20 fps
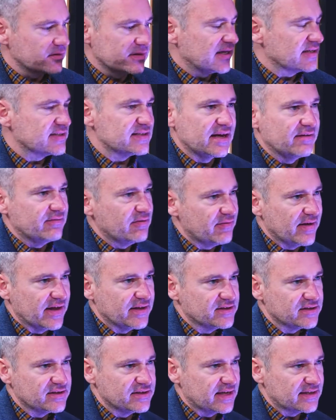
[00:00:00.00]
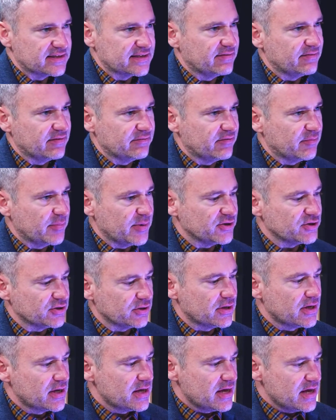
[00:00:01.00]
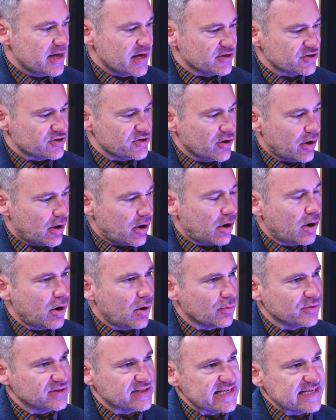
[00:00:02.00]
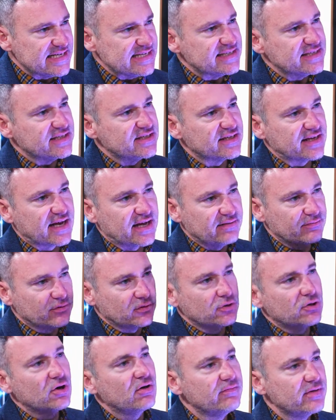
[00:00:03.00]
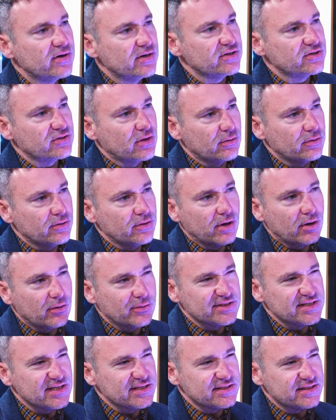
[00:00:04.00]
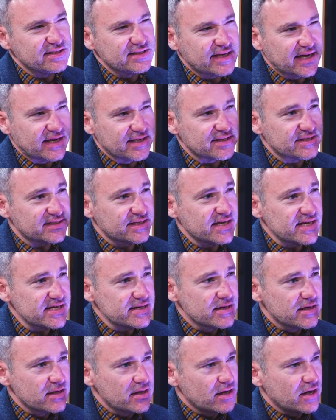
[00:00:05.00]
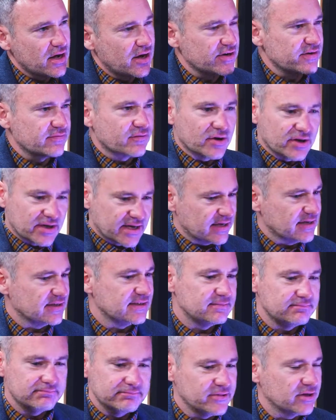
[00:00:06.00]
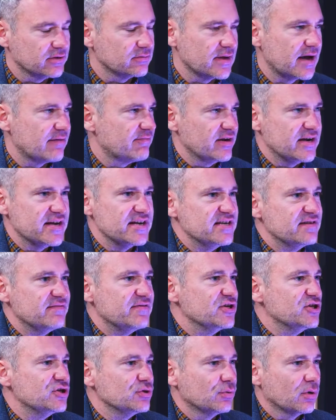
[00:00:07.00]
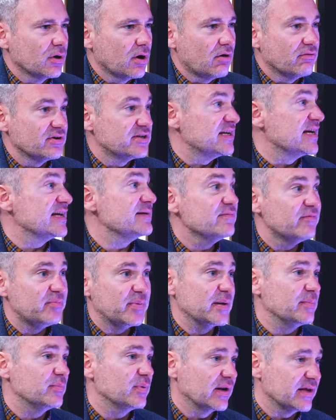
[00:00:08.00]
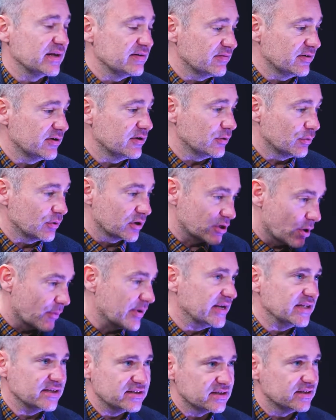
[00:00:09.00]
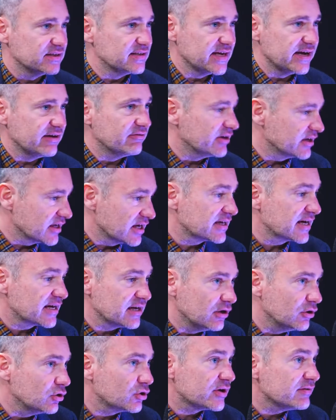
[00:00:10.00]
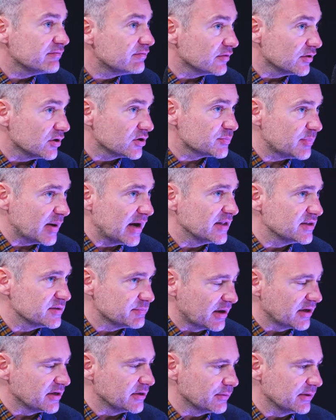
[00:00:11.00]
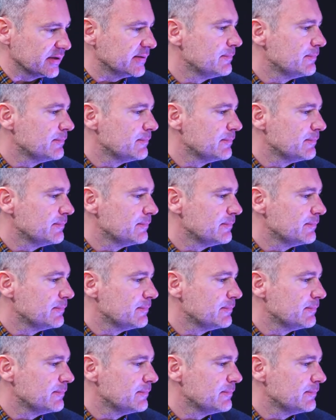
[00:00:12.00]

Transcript: set of events and that set of information, it's not always easy to kind of uncover. It's not always easy to kind of see, and you've got to kind of, you know, have an individual or a team of people even who are going into the data and kind of looking for those patterns manually.